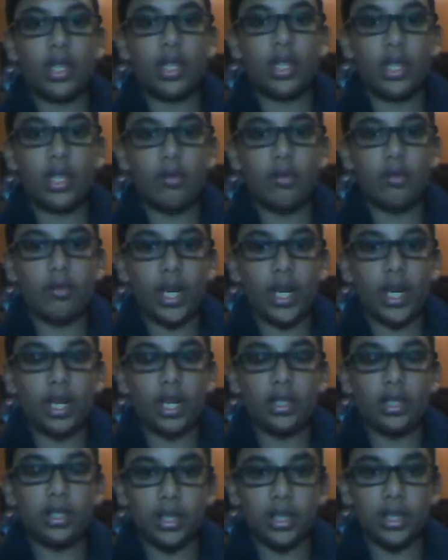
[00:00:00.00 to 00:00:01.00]

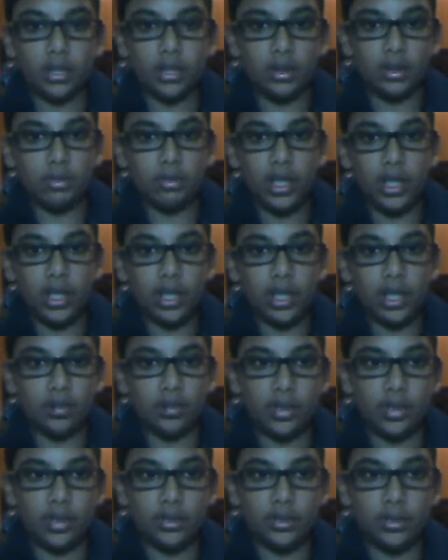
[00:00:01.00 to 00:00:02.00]
fire to the degree
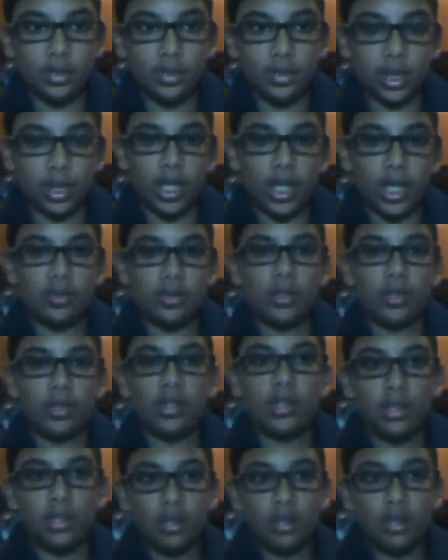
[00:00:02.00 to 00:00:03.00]
of destroying a country
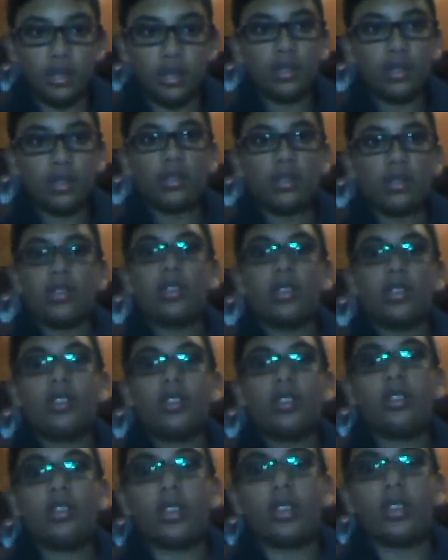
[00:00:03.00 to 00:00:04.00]

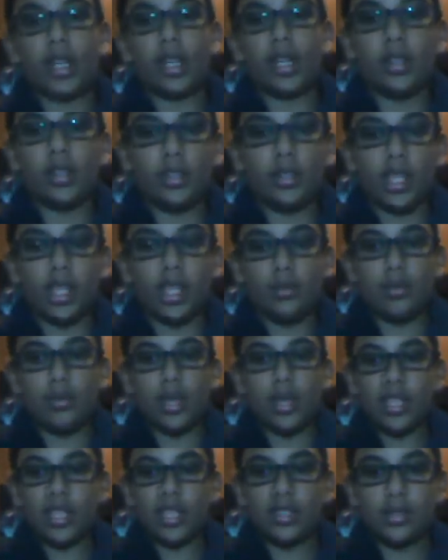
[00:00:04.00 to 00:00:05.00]
like the
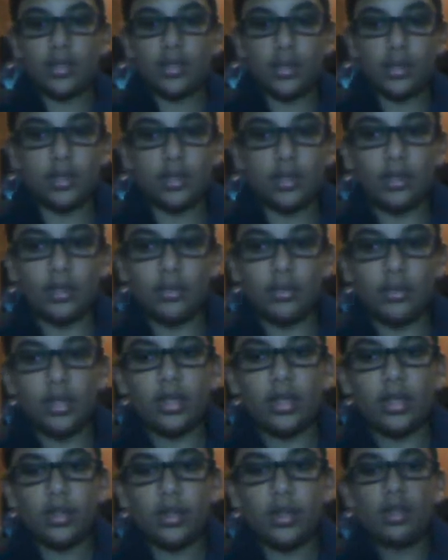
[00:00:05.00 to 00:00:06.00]
U.S.?
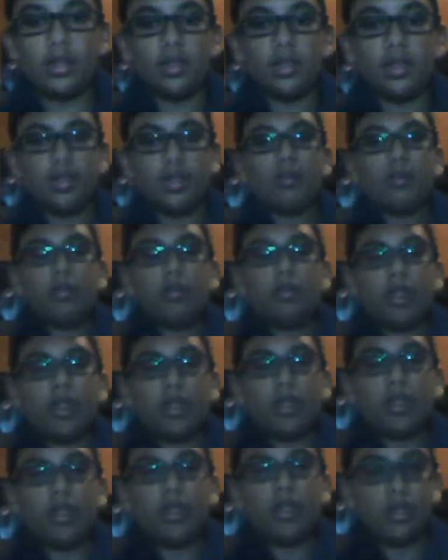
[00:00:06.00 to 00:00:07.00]

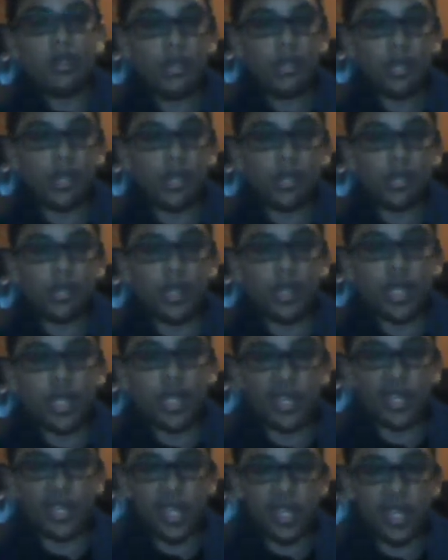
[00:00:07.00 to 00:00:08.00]
Well, sure, if they
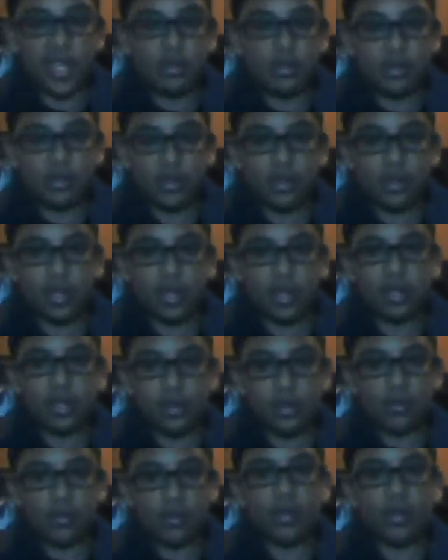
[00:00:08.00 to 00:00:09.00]
hit Seattle, then
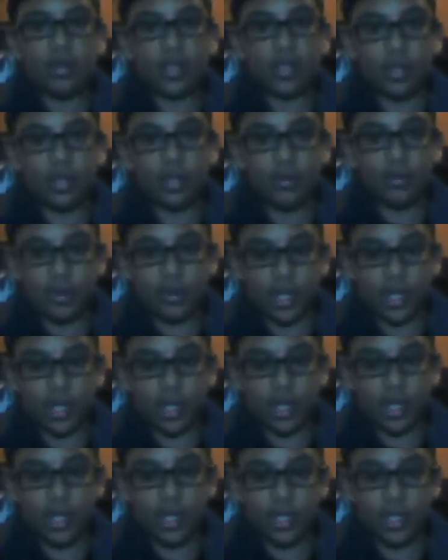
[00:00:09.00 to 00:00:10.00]
I feel sorry for the
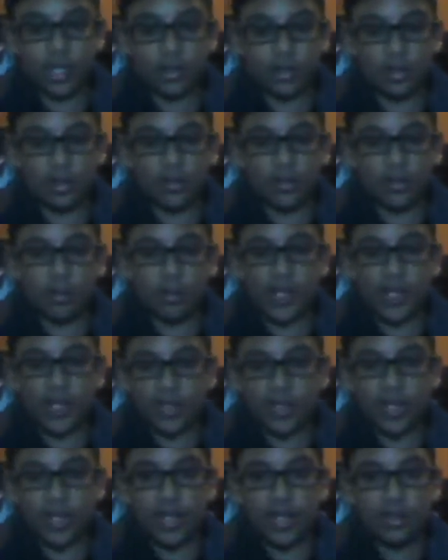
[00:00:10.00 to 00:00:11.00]
Canadians who live in
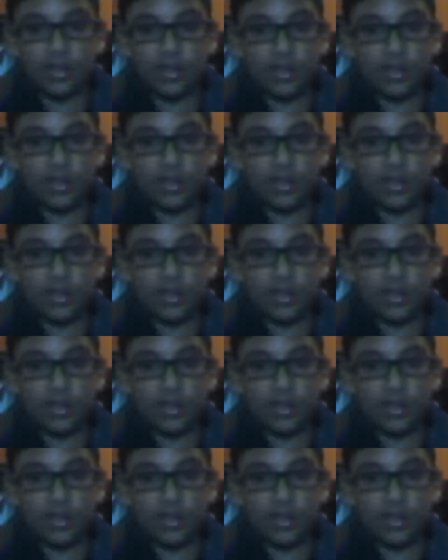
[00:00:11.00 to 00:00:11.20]
BC,